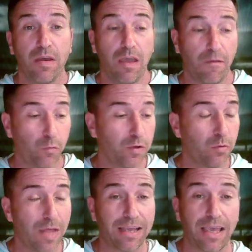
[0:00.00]
If we do
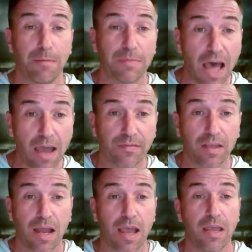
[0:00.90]
that game live
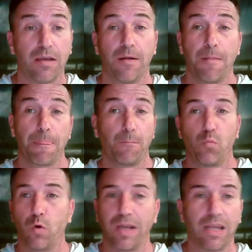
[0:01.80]
tonight,
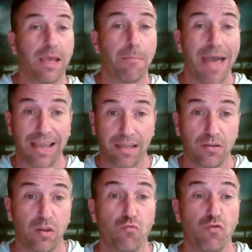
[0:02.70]
we're going to get back
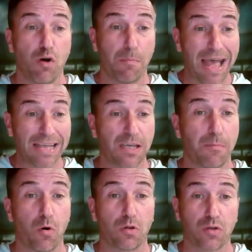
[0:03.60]
into the real basketball